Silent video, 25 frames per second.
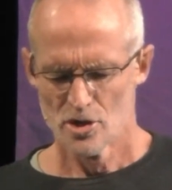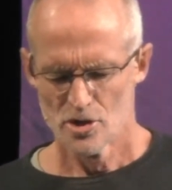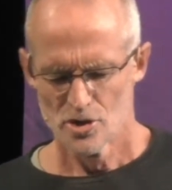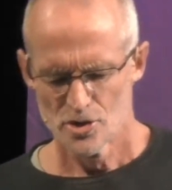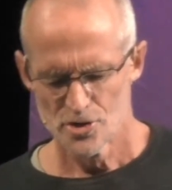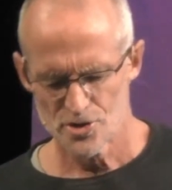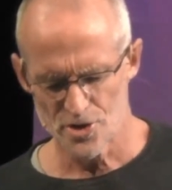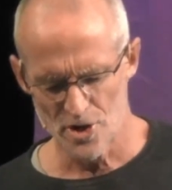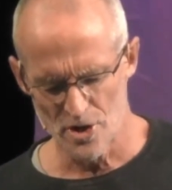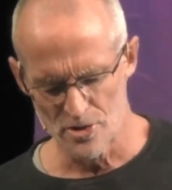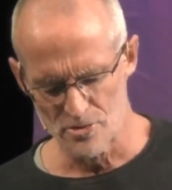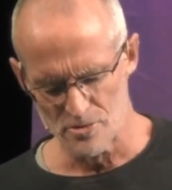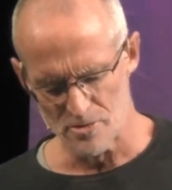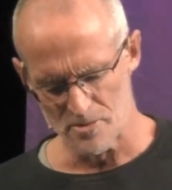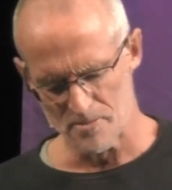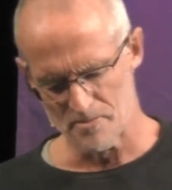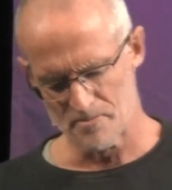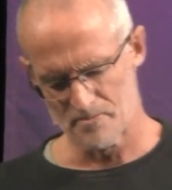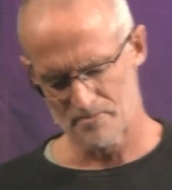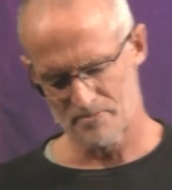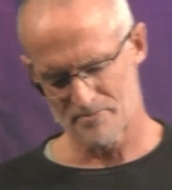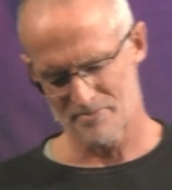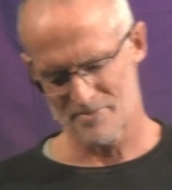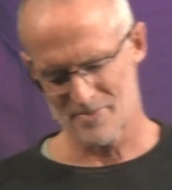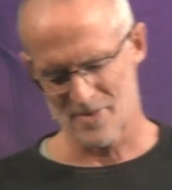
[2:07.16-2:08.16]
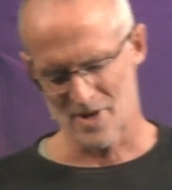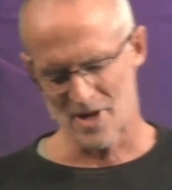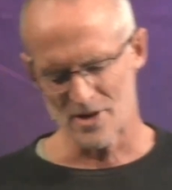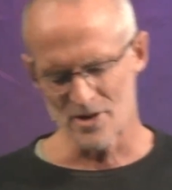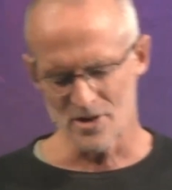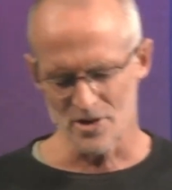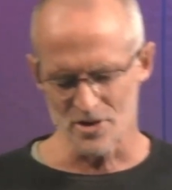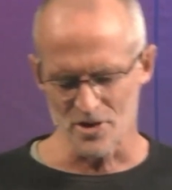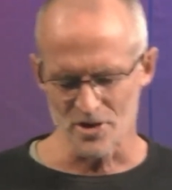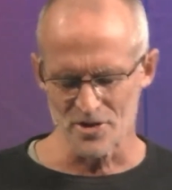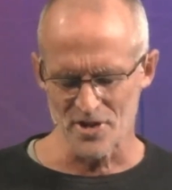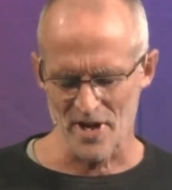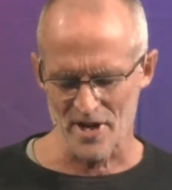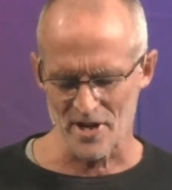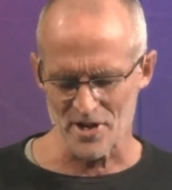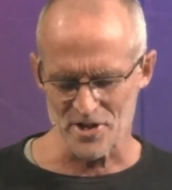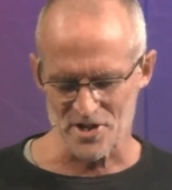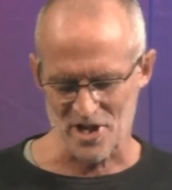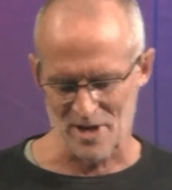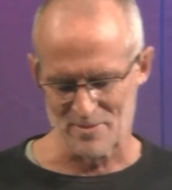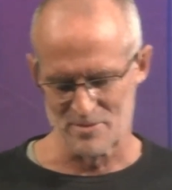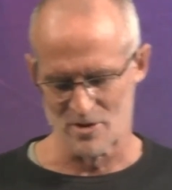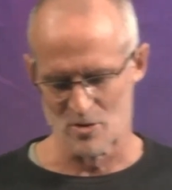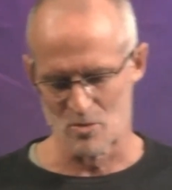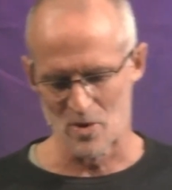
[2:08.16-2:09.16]
So you can take this
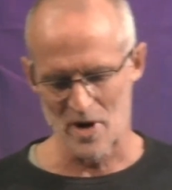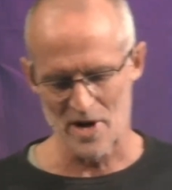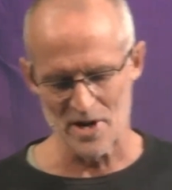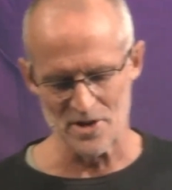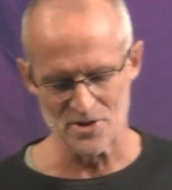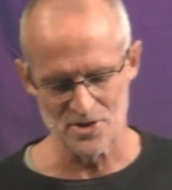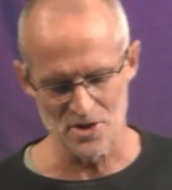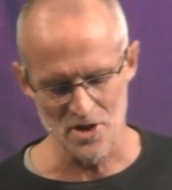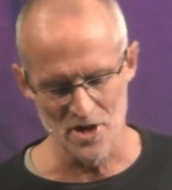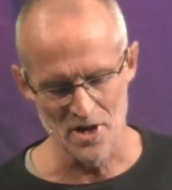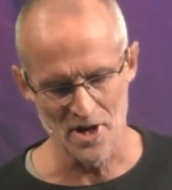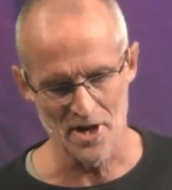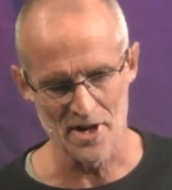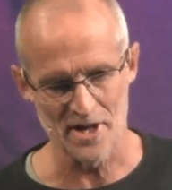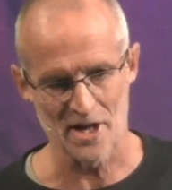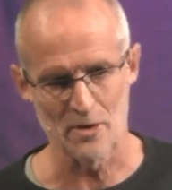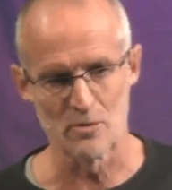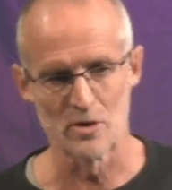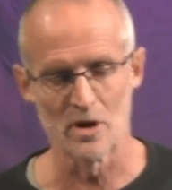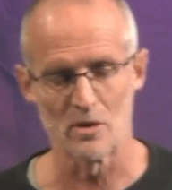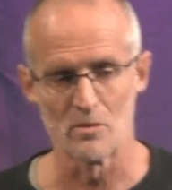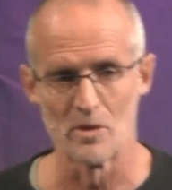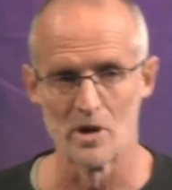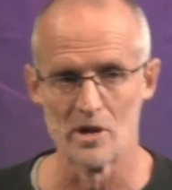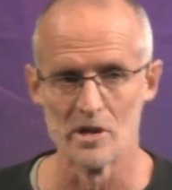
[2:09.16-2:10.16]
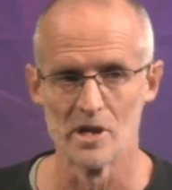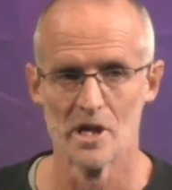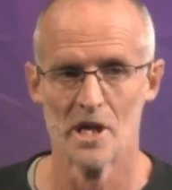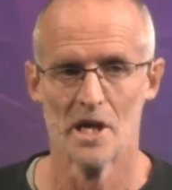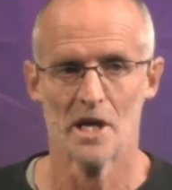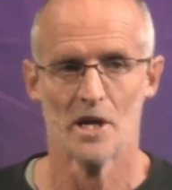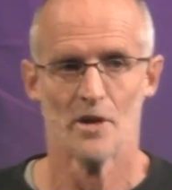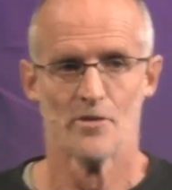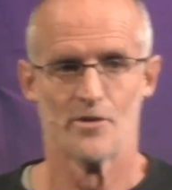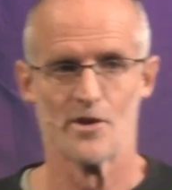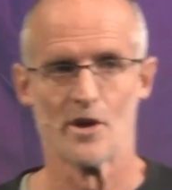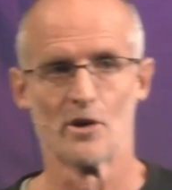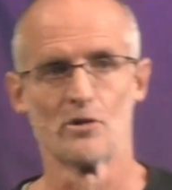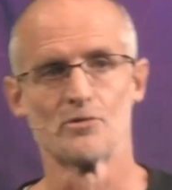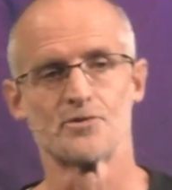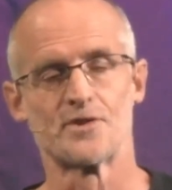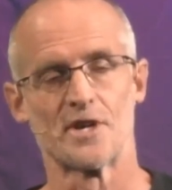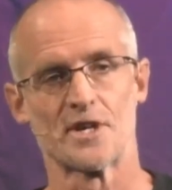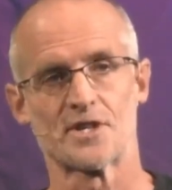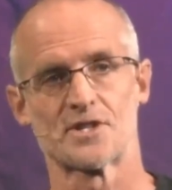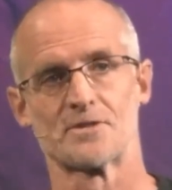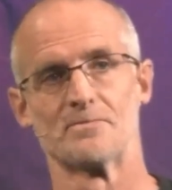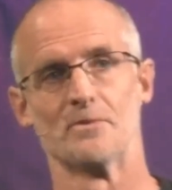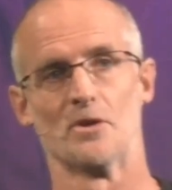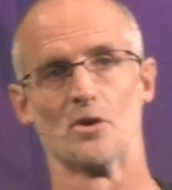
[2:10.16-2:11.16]
a couple of ways. You can kind of go, well, the Old
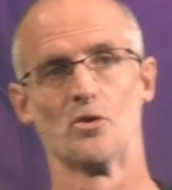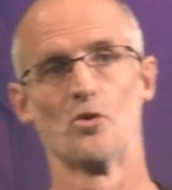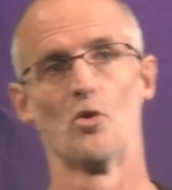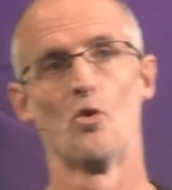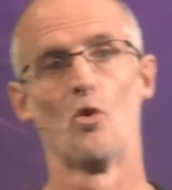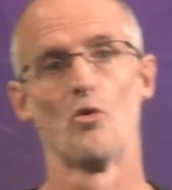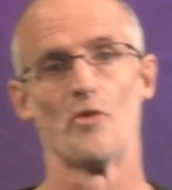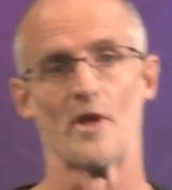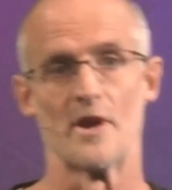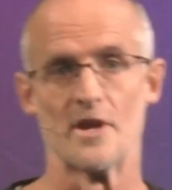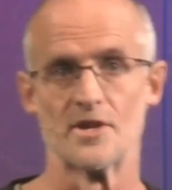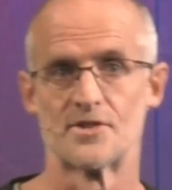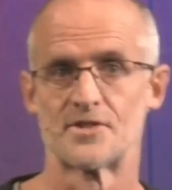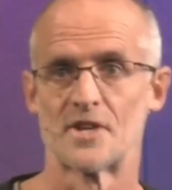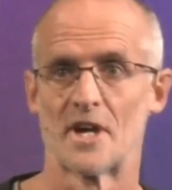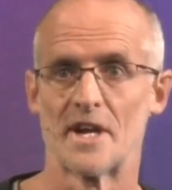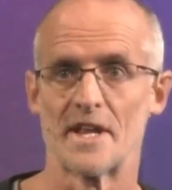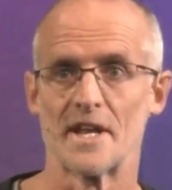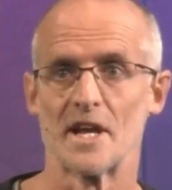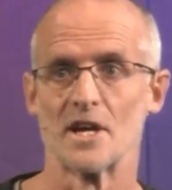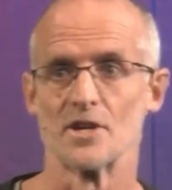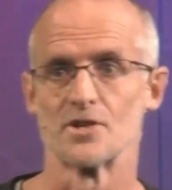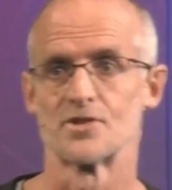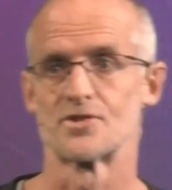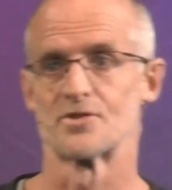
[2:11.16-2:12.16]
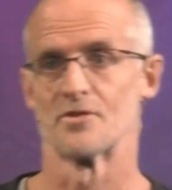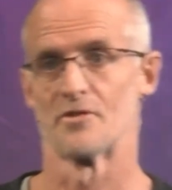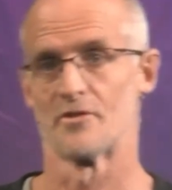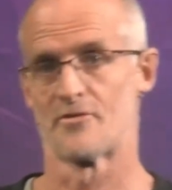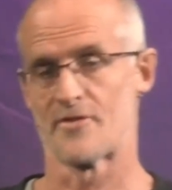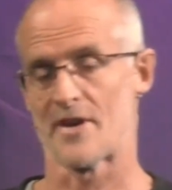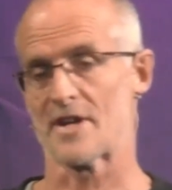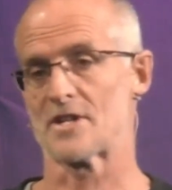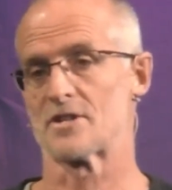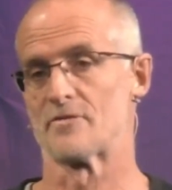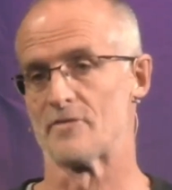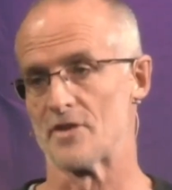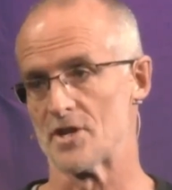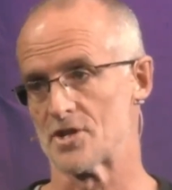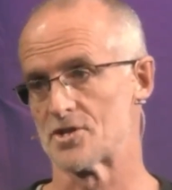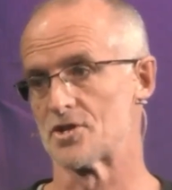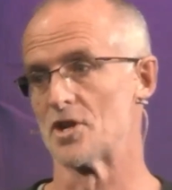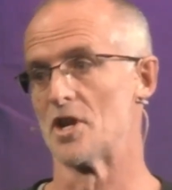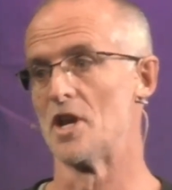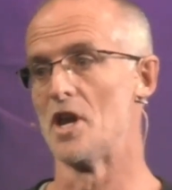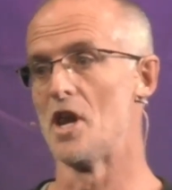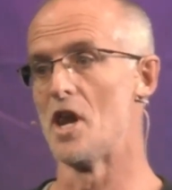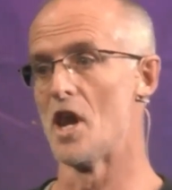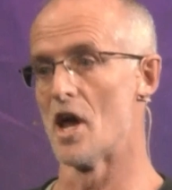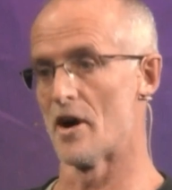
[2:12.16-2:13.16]
Testament law then is telling us effectively just to
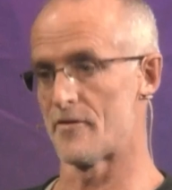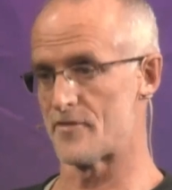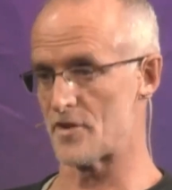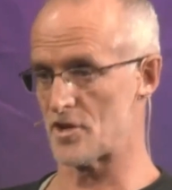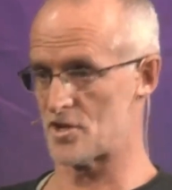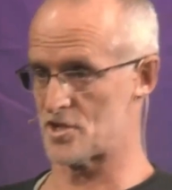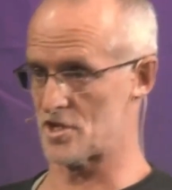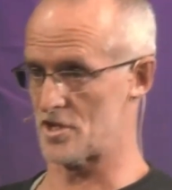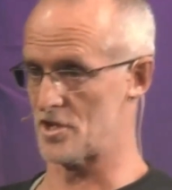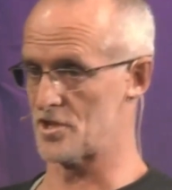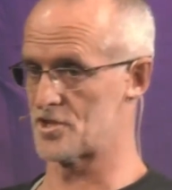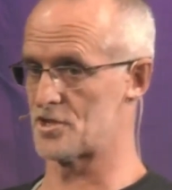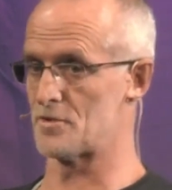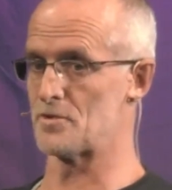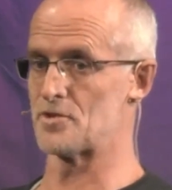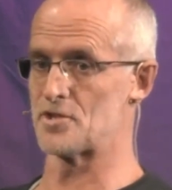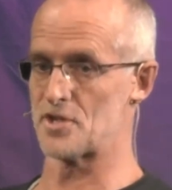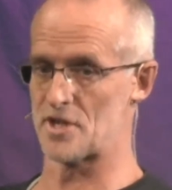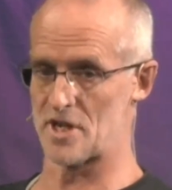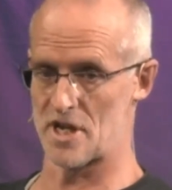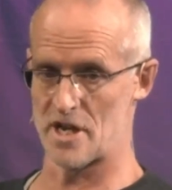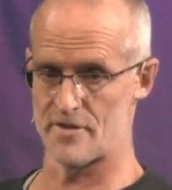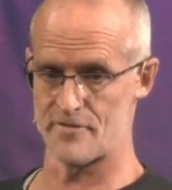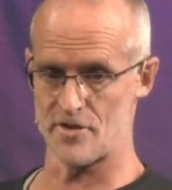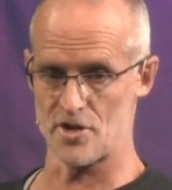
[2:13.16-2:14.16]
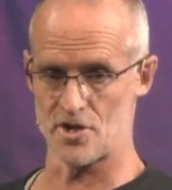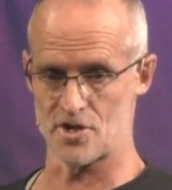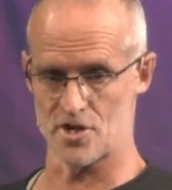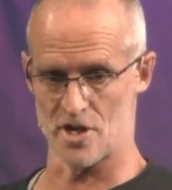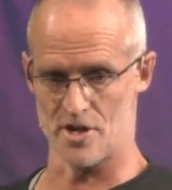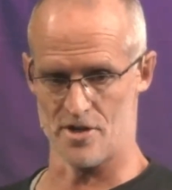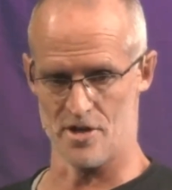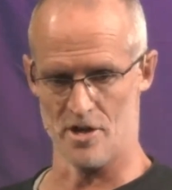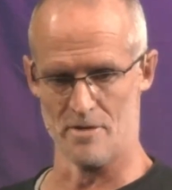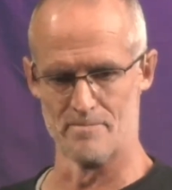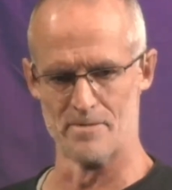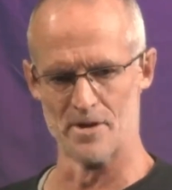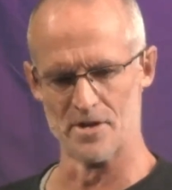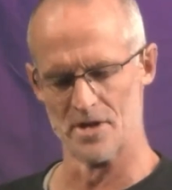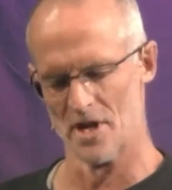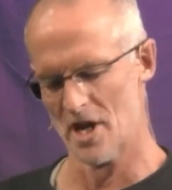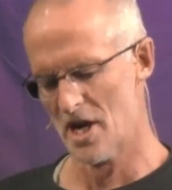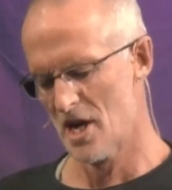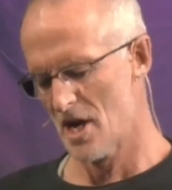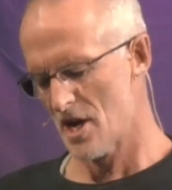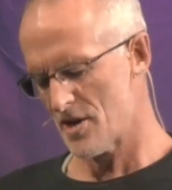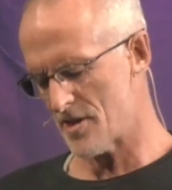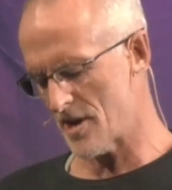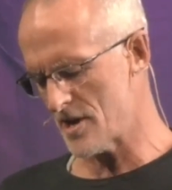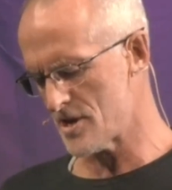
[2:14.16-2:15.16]
love each other, so we should love each other. But
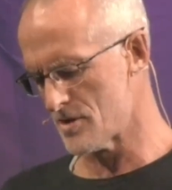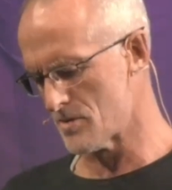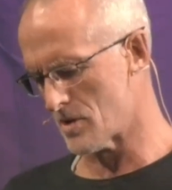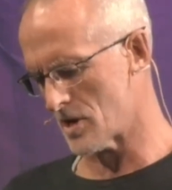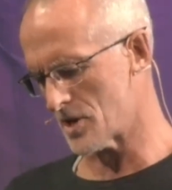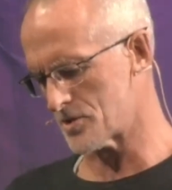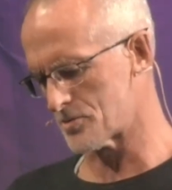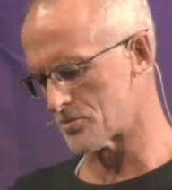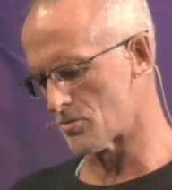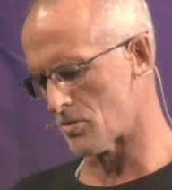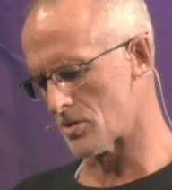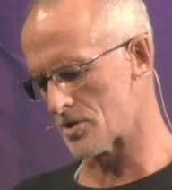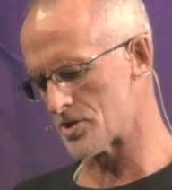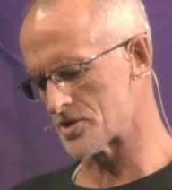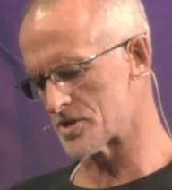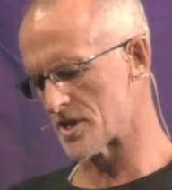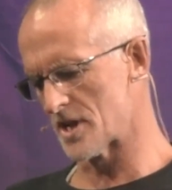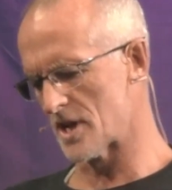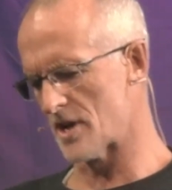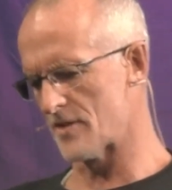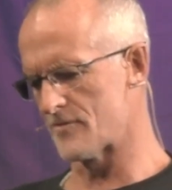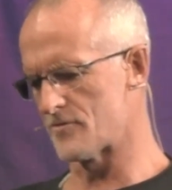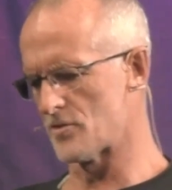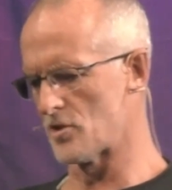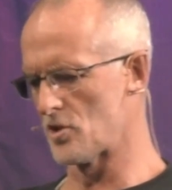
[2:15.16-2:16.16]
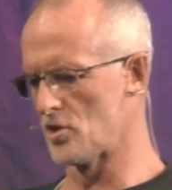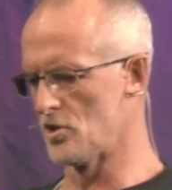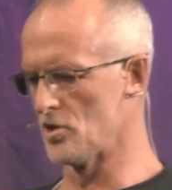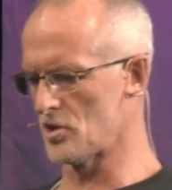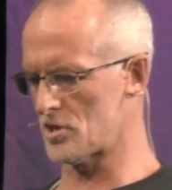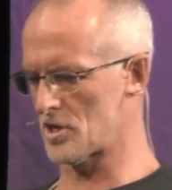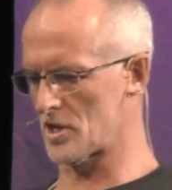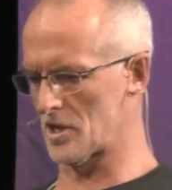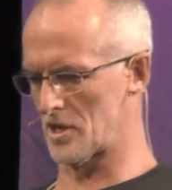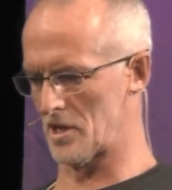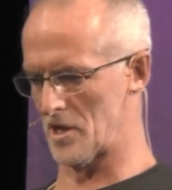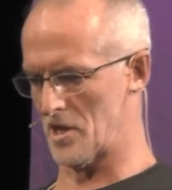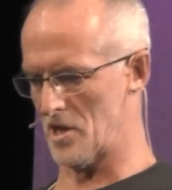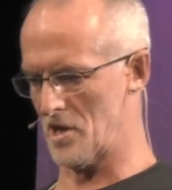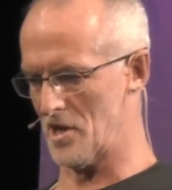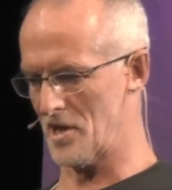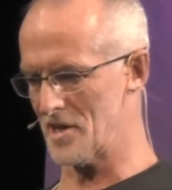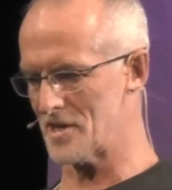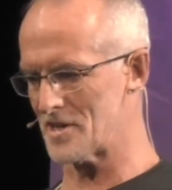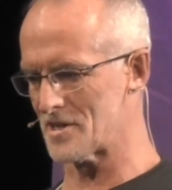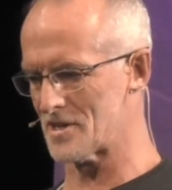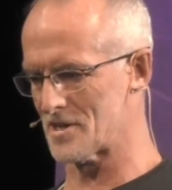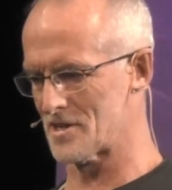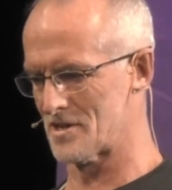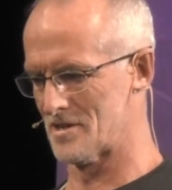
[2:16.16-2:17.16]
then you ask, well, what does love look
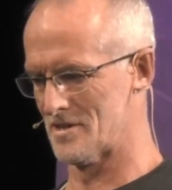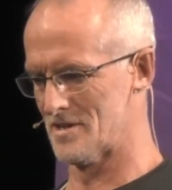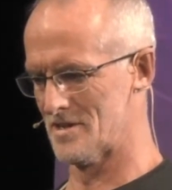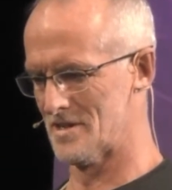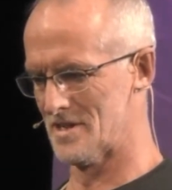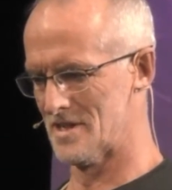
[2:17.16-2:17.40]
like?